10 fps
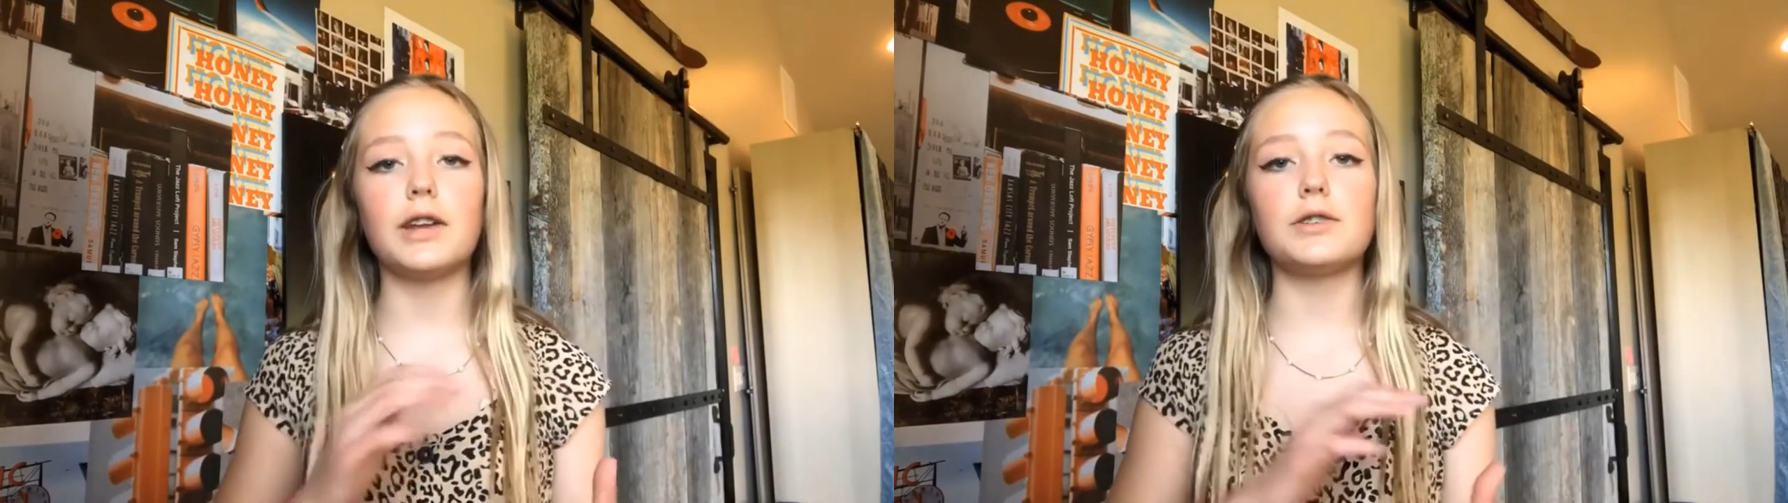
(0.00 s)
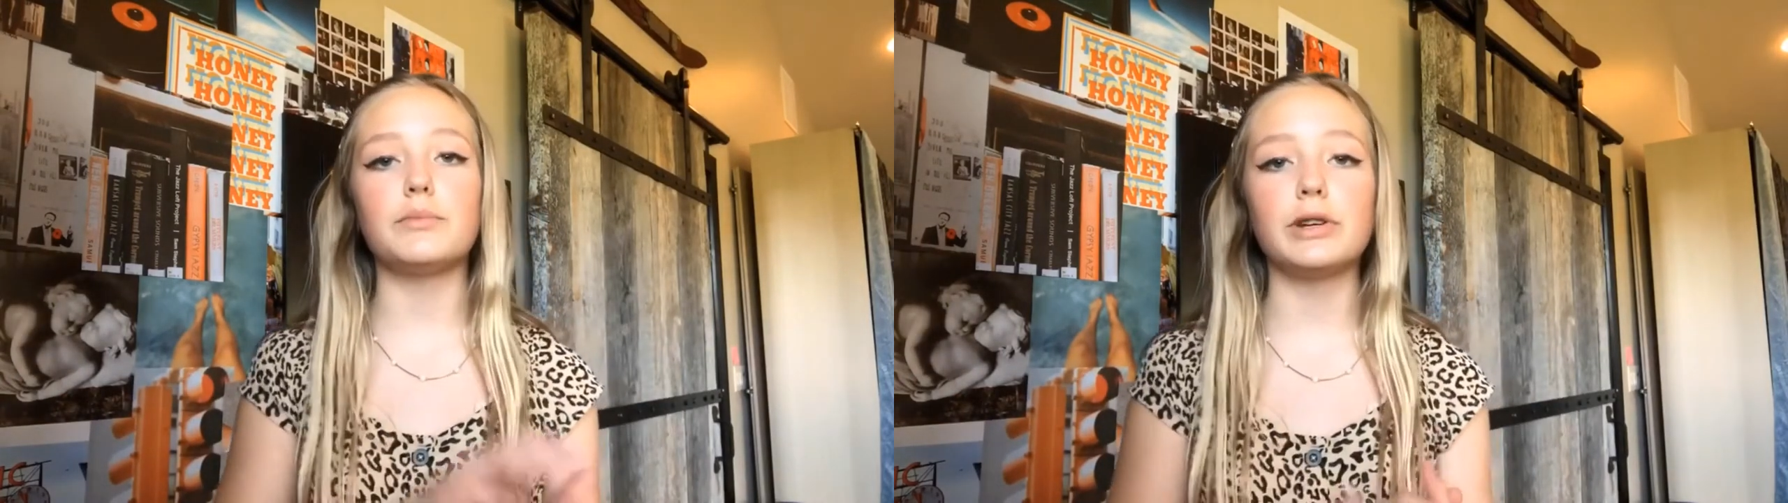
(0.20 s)

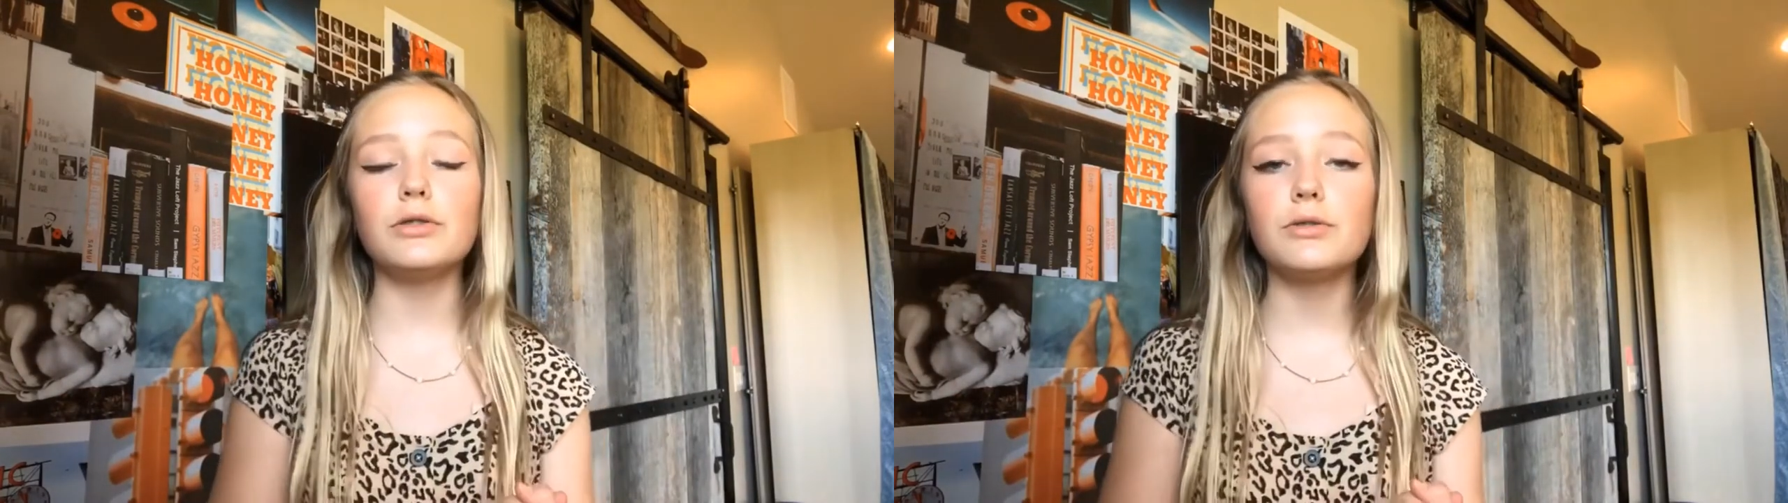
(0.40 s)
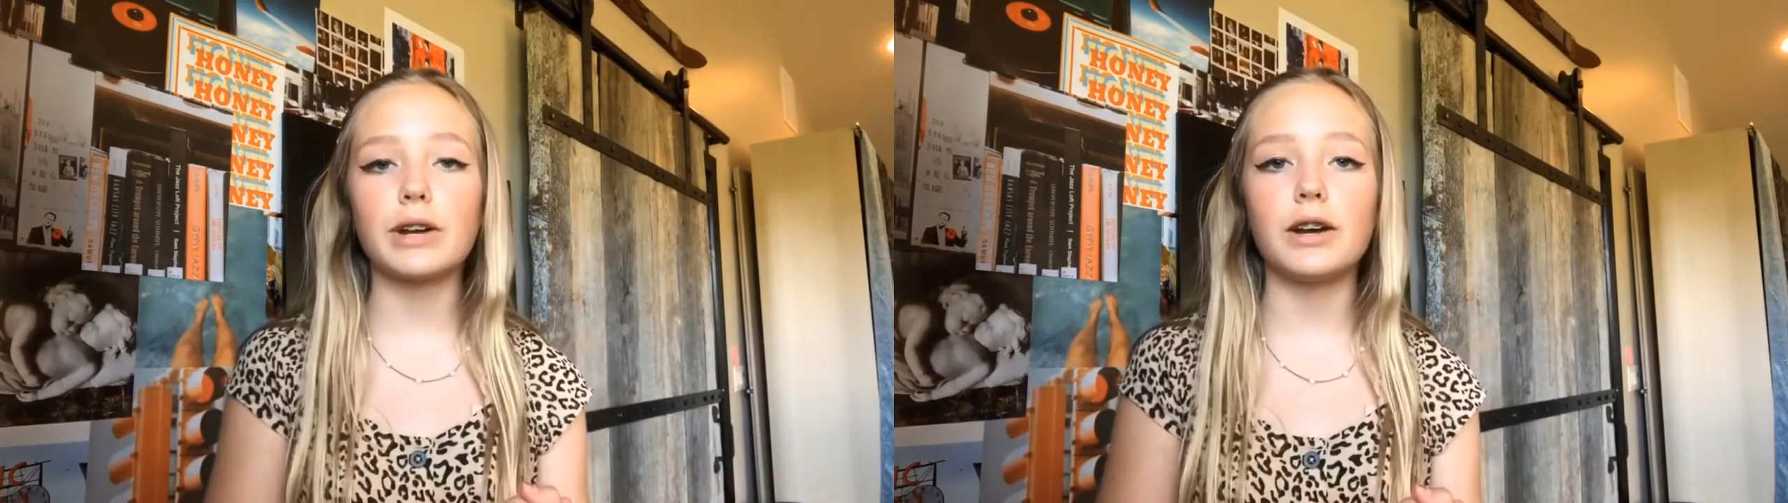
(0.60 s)
to build
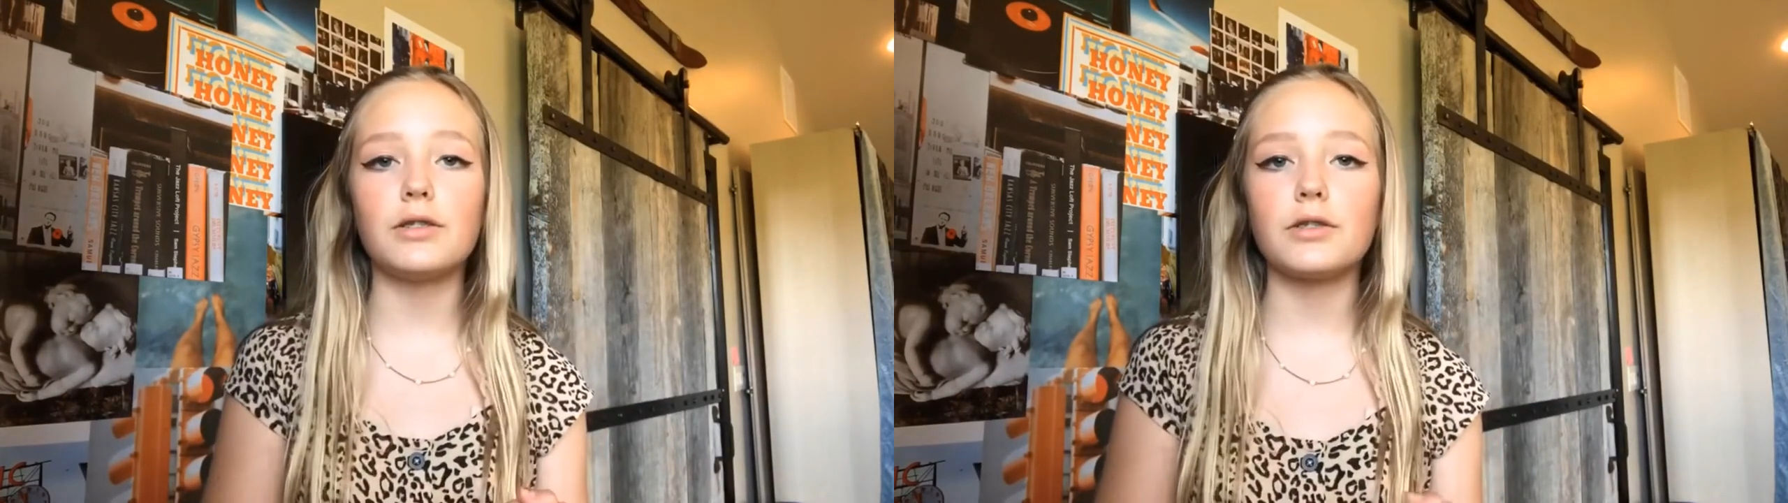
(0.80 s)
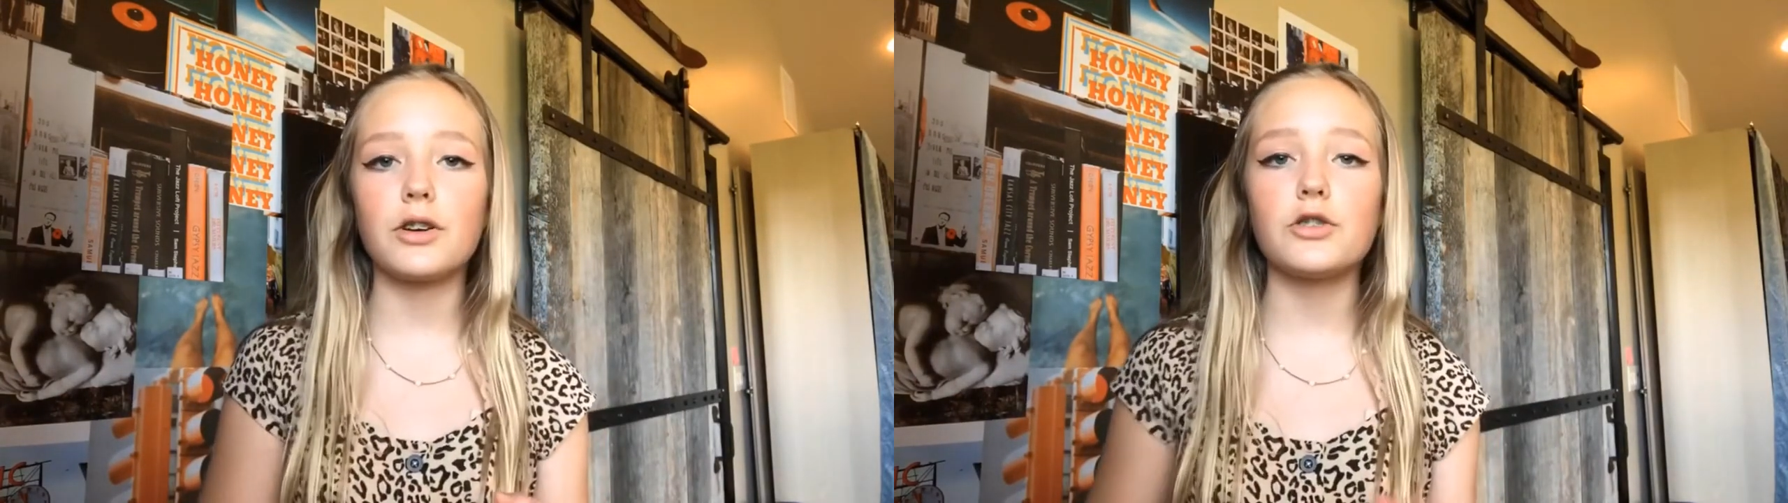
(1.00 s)

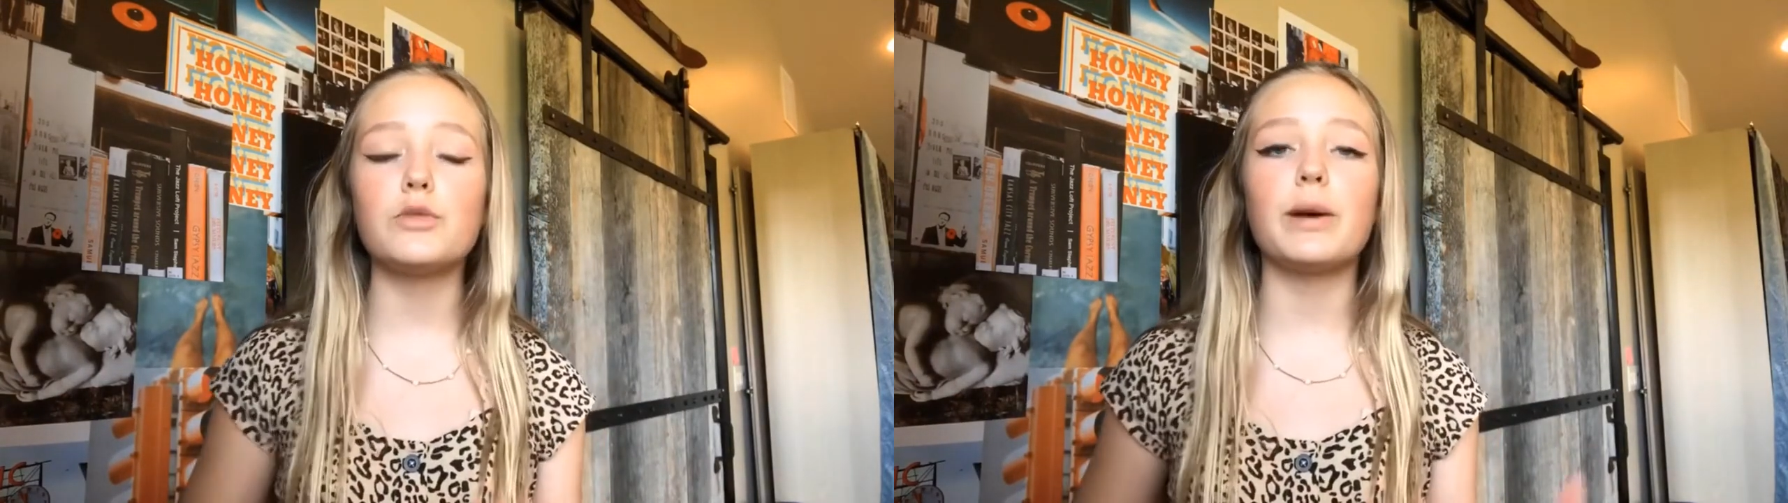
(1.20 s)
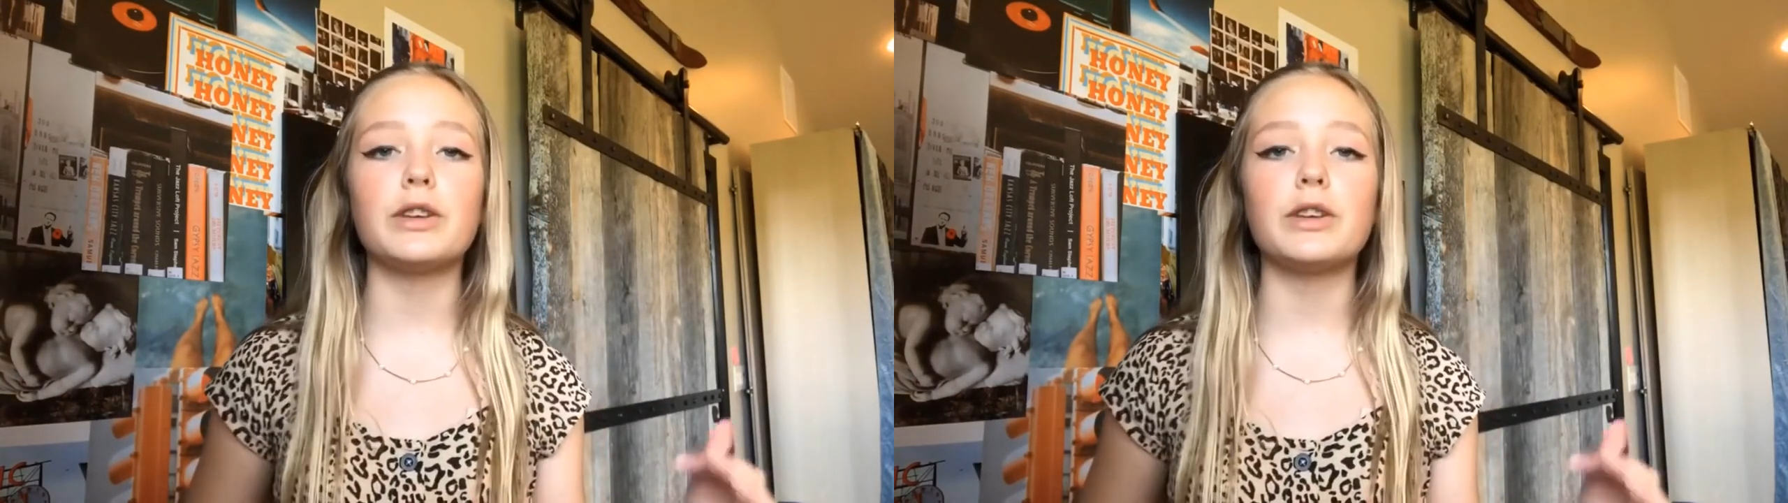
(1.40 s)
railroads by